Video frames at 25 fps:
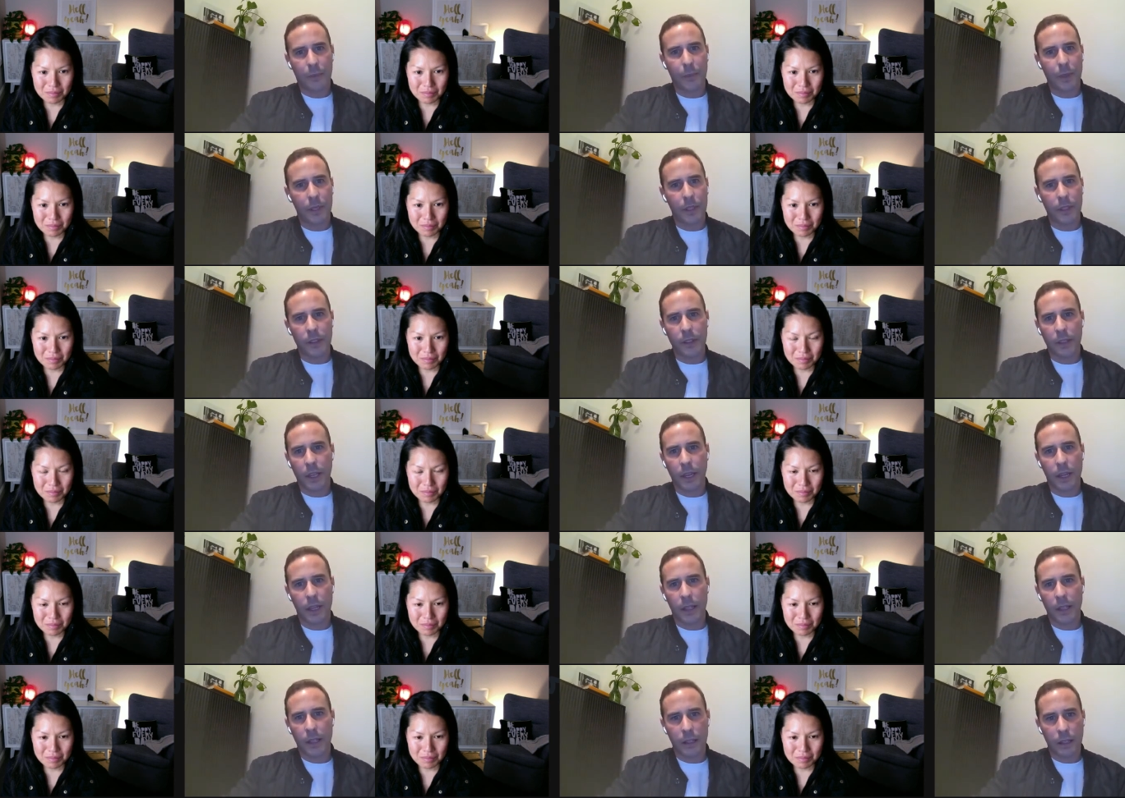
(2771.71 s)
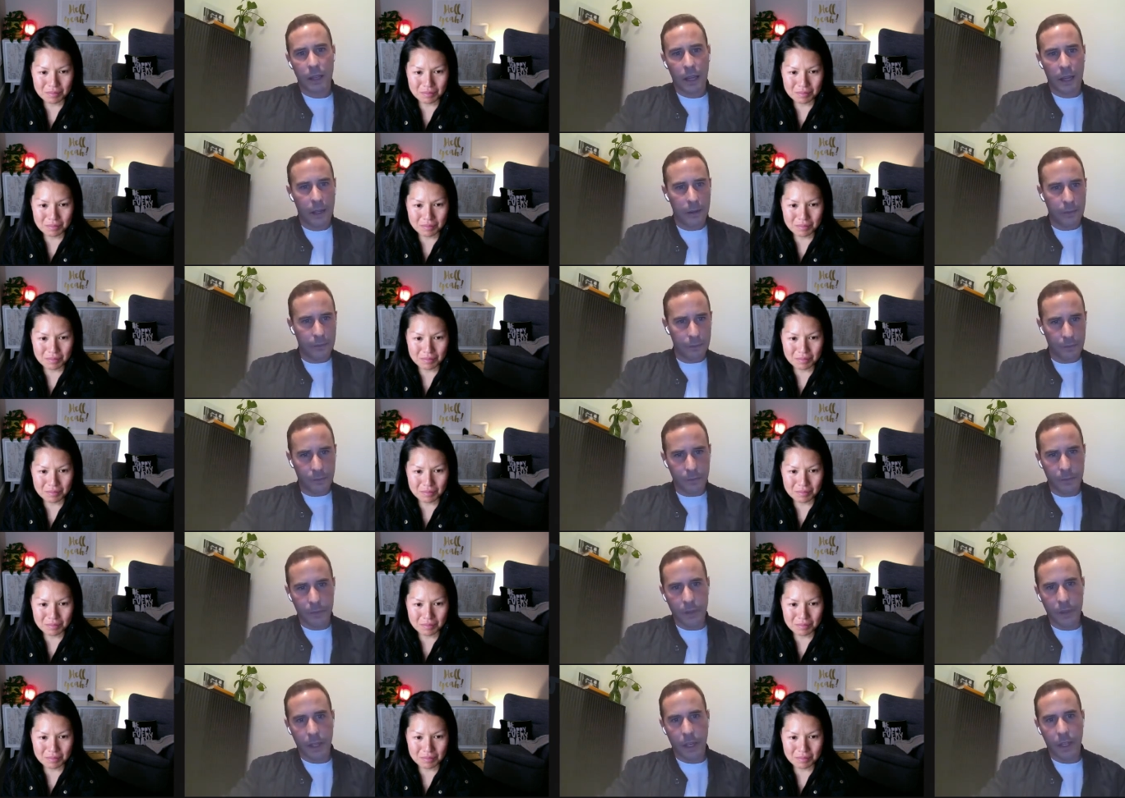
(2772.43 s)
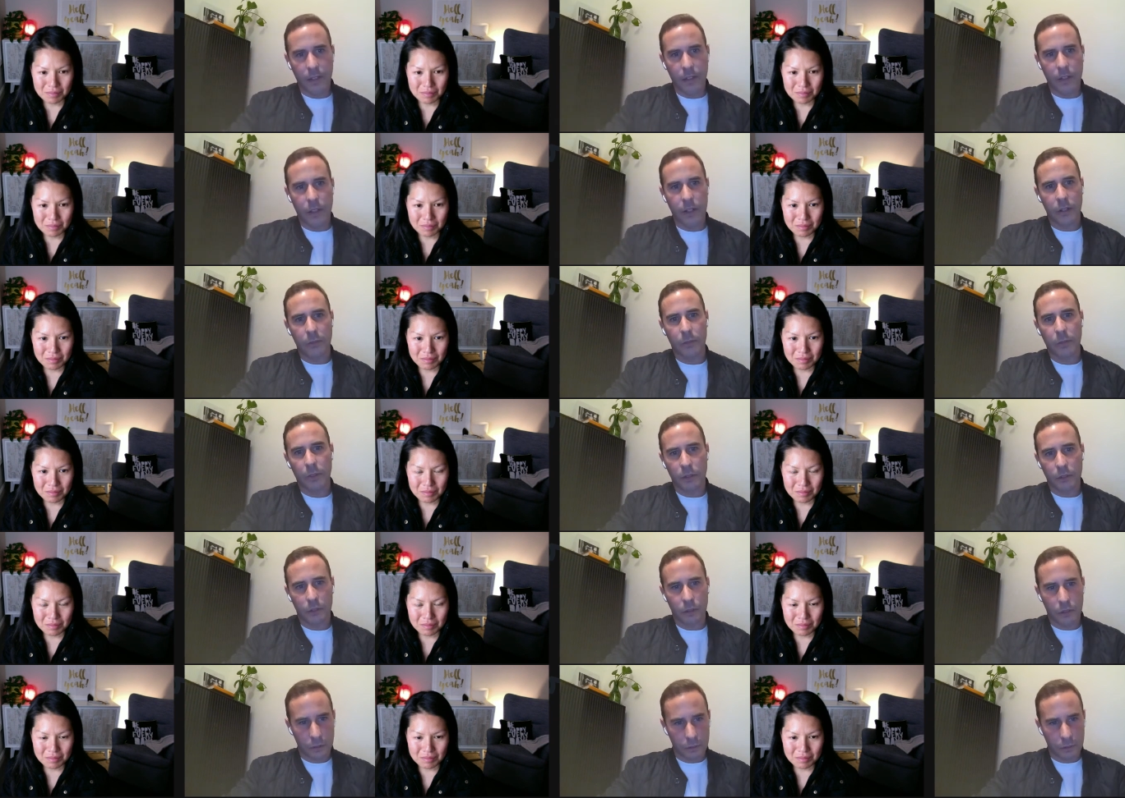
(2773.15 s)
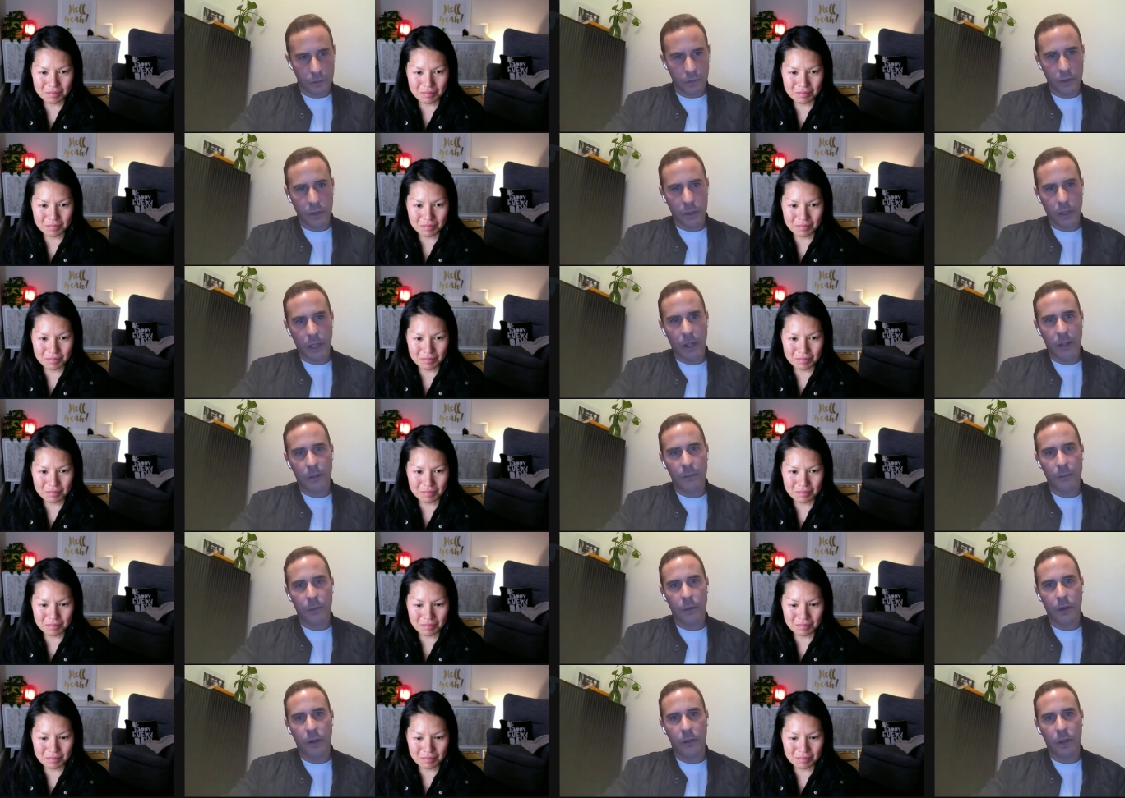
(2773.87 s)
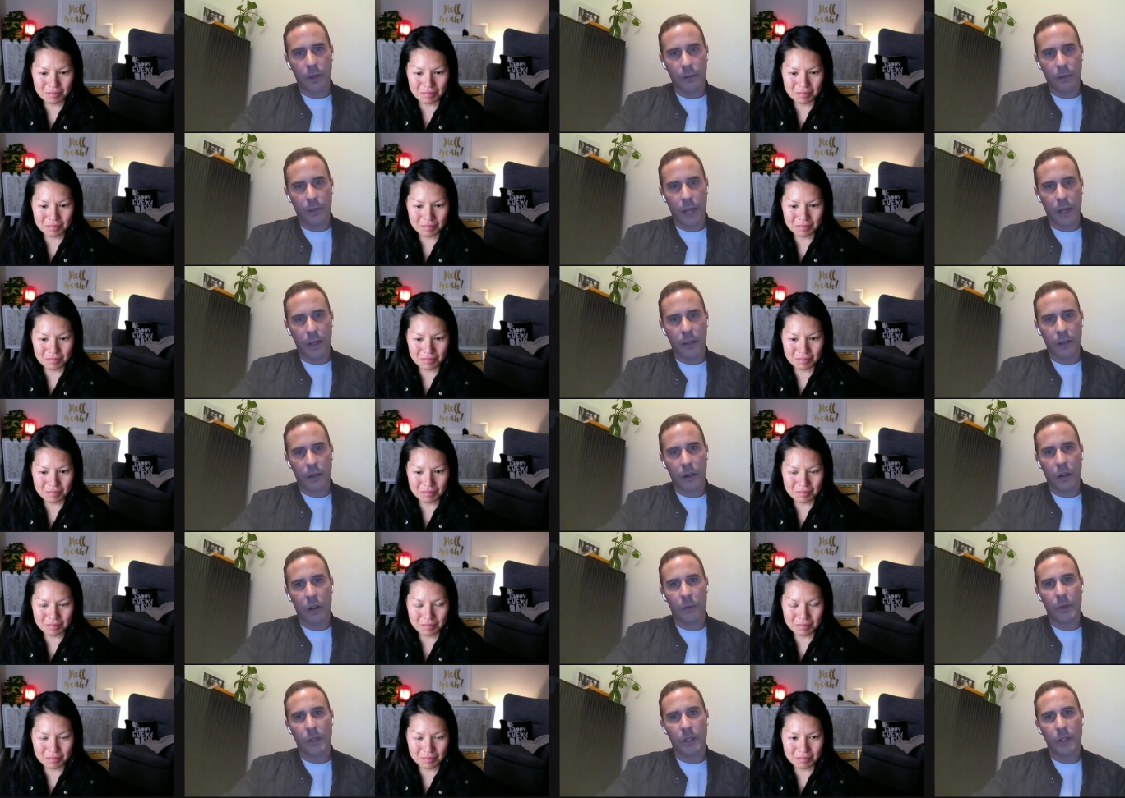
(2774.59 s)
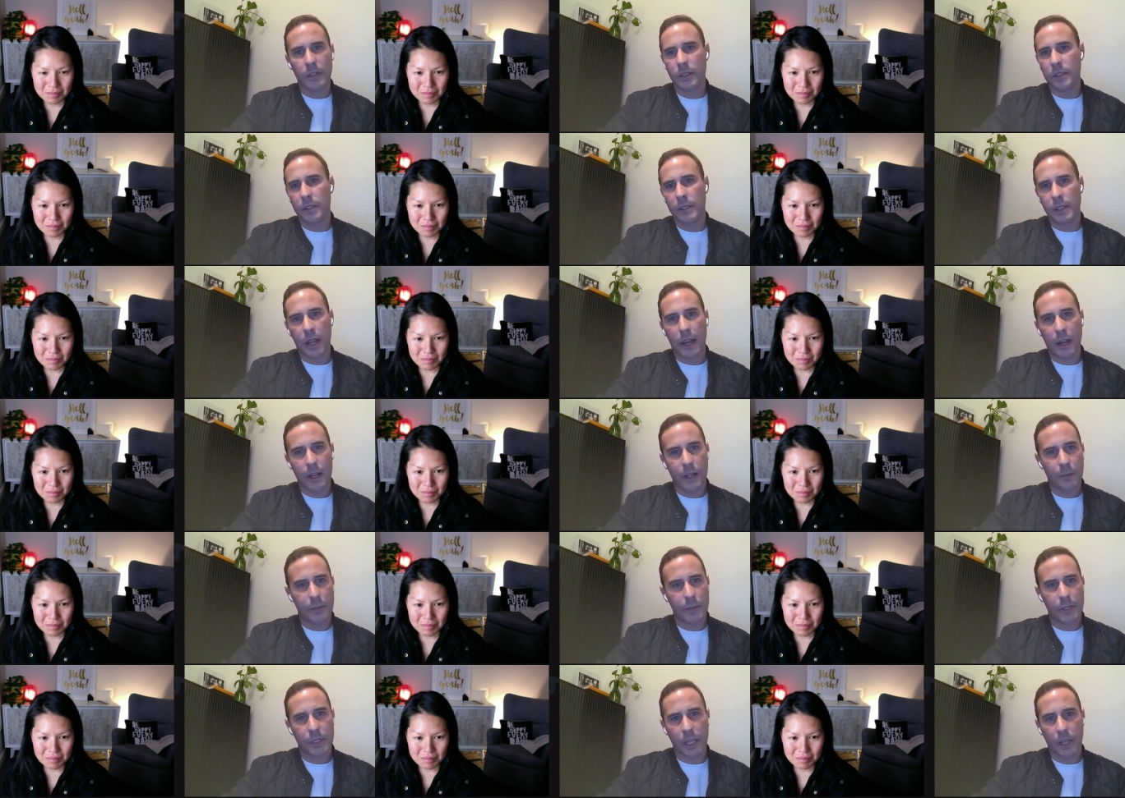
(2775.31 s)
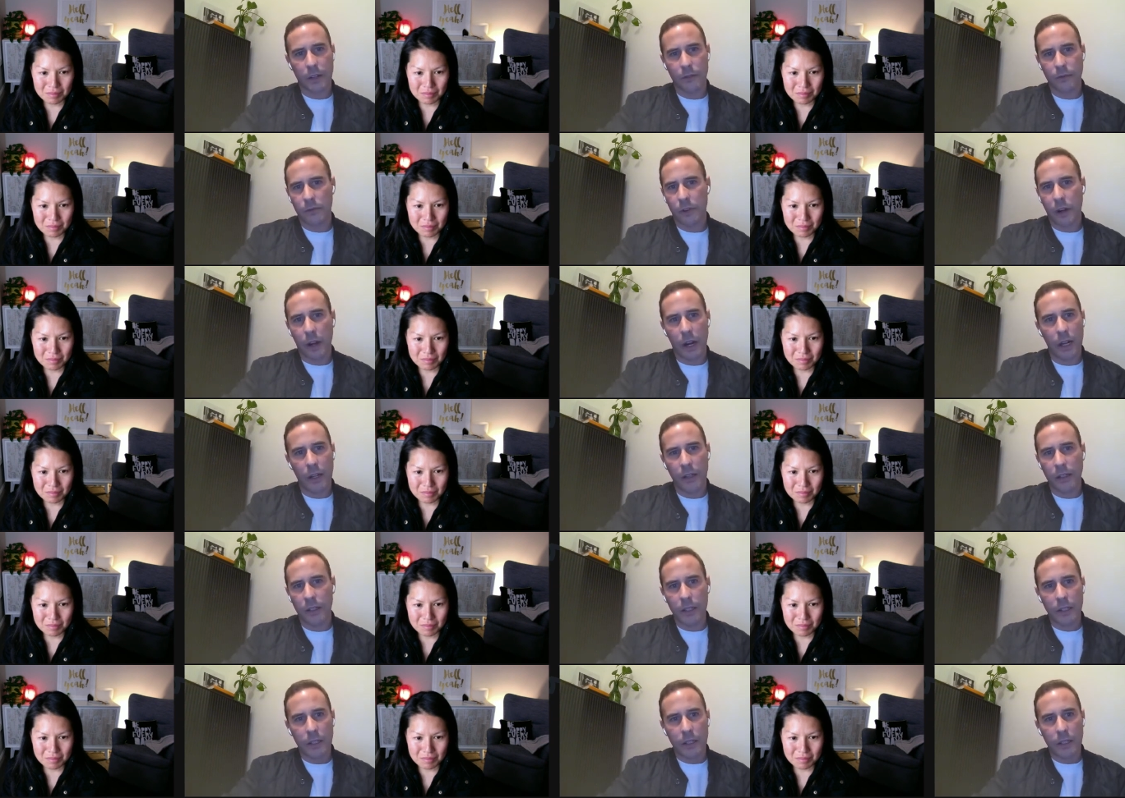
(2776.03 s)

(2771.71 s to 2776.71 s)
Speaker 1: But yeah, um, that gentleman who um, whoever left that comment is 100% right.